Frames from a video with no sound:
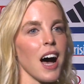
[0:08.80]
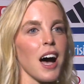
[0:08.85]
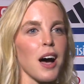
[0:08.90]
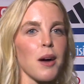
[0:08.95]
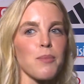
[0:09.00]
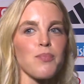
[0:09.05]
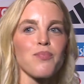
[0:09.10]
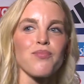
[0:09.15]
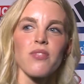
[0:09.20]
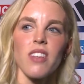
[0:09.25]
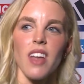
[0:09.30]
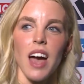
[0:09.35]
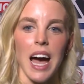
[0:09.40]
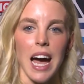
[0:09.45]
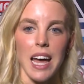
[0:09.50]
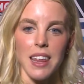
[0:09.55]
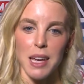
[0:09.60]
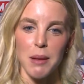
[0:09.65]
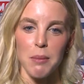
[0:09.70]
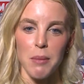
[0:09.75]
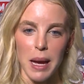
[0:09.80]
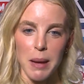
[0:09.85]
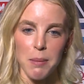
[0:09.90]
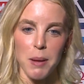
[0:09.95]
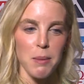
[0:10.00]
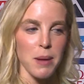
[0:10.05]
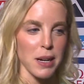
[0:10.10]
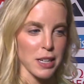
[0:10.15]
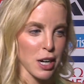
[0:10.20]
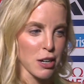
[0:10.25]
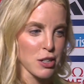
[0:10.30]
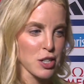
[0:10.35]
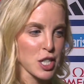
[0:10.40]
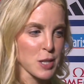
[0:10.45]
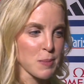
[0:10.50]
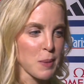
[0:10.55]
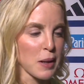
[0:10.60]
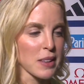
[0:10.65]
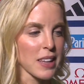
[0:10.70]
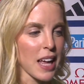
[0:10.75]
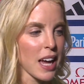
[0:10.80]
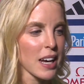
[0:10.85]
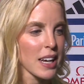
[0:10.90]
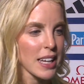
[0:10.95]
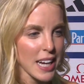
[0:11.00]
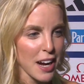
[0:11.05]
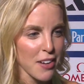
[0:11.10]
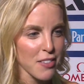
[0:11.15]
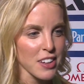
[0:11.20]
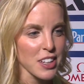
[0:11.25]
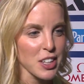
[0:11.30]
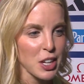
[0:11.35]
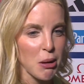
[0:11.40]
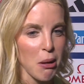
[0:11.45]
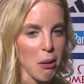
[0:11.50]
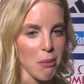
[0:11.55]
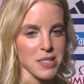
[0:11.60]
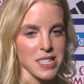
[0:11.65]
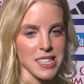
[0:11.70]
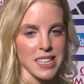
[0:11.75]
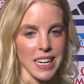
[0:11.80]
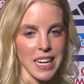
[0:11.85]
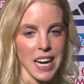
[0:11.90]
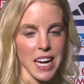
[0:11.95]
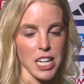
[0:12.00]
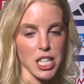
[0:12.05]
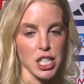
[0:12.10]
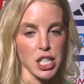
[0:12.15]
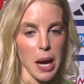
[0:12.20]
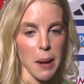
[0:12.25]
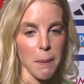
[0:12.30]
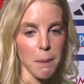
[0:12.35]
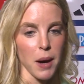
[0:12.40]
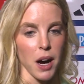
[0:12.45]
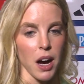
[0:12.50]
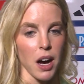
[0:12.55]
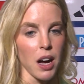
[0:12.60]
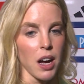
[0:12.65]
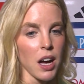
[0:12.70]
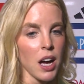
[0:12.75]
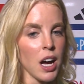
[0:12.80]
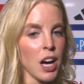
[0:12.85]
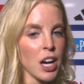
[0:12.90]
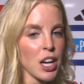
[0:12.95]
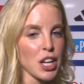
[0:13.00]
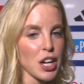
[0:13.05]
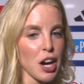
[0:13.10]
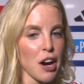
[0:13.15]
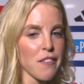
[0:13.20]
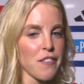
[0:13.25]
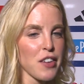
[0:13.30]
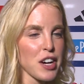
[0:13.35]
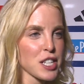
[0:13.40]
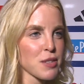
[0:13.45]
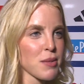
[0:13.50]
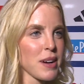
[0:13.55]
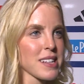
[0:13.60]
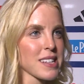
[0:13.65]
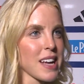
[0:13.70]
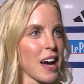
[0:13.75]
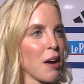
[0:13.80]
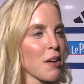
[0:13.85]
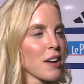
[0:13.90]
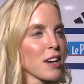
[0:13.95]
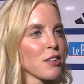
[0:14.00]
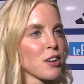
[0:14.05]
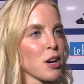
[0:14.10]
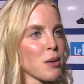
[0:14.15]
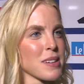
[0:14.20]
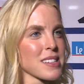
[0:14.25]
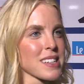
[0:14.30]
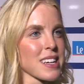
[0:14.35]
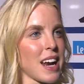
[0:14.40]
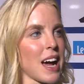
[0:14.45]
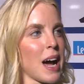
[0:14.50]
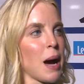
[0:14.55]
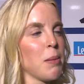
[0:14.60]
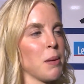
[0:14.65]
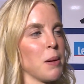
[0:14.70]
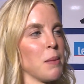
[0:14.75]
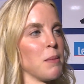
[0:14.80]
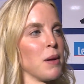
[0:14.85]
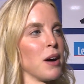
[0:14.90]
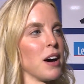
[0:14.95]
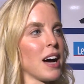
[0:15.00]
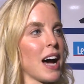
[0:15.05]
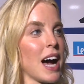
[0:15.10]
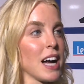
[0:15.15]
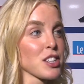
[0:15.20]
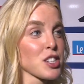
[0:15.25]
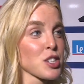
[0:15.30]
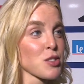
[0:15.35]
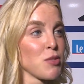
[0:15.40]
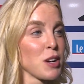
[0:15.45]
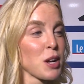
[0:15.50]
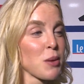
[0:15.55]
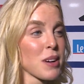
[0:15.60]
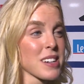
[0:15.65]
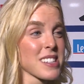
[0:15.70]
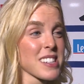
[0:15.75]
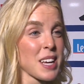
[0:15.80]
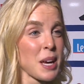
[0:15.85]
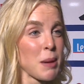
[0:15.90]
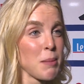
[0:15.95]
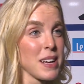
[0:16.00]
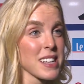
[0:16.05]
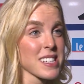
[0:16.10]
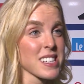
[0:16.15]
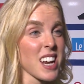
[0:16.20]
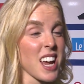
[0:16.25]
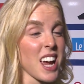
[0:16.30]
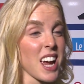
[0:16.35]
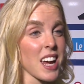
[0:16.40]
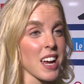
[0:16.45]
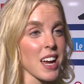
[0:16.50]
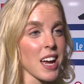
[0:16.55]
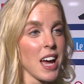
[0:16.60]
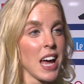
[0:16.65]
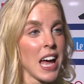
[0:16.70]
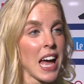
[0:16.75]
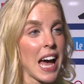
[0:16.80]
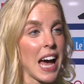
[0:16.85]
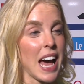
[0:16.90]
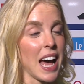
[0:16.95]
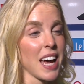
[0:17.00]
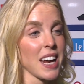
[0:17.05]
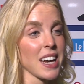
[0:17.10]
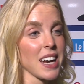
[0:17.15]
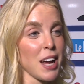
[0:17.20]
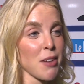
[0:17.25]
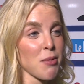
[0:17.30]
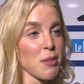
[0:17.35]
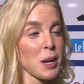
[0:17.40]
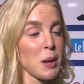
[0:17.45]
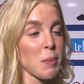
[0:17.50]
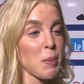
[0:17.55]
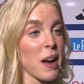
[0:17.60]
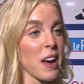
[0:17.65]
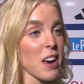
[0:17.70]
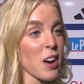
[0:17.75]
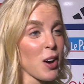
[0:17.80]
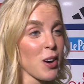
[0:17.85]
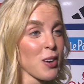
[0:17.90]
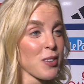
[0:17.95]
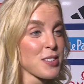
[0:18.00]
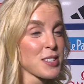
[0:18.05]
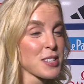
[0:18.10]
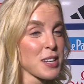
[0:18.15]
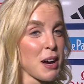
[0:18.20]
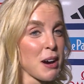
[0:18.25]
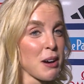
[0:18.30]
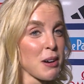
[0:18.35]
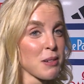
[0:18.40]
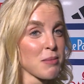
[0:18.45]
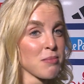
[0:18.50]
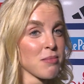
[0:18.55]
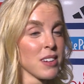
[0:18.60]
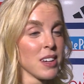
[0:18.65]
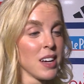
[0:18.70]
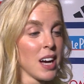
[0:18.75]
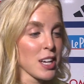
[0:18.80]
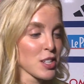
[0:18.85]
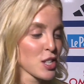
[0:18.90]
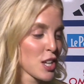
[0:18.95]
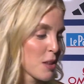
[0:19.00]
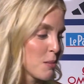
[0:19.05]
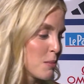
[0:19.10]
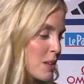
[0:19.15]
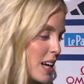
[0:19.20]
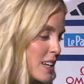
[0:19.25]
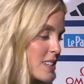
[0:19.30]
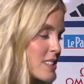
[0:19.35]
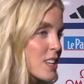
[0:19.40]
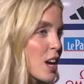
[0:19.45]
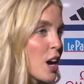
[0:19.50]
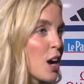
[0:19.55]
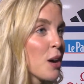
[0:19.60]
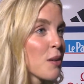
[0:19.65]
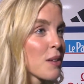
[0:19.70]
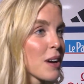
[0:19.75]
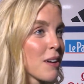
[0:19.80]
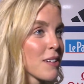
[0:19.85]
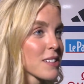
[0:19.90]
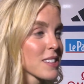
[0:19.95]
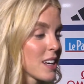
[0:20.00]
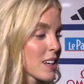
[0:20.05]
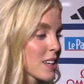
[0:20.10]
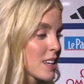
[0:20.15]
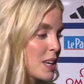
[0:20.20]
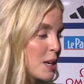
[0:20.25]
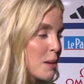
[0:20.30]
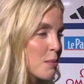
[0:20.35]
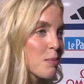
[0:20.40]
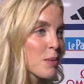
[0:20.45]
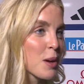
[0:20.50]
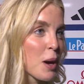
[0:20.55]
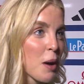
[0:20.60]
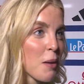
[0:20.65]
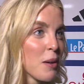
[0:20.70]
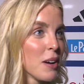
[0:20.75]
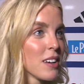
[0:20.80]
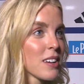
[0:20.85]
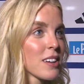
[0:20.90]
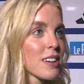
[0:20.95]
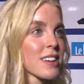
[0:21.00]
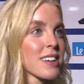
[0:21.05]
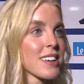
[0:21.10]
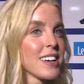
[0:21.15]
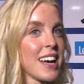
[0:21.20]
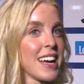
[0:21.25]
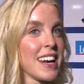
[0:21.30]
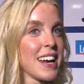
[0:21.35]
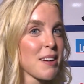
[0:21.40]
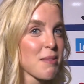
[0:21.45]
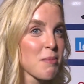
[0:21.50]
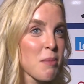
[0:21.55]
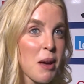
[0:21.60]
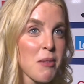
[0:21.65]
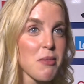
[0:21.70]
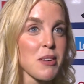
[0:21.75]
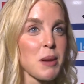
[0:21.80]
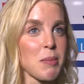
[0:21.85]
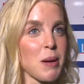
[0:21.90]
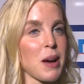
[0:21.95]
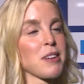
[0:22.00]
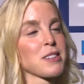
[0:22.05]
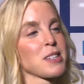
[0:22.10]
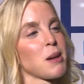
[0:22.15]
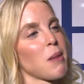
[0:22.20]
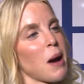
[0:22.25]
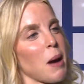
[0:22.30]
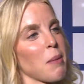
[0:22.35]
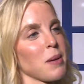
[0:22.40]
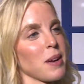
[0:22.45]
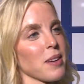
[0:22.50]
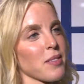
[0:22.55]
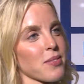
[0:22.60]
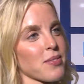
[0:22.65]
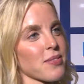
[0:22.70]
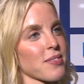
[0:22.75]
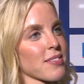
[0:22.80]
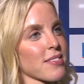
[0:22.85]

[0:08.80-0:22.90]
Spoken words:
I think me and my coach just spoke then. He definitely knew I was in that kind of shape, but you know, first race out, you don't know what's going to happen, but I just really wanted to commit today, and it really paid off. So I saw them lights go, and I was like, keep going, and it really paid off, so I'm happy.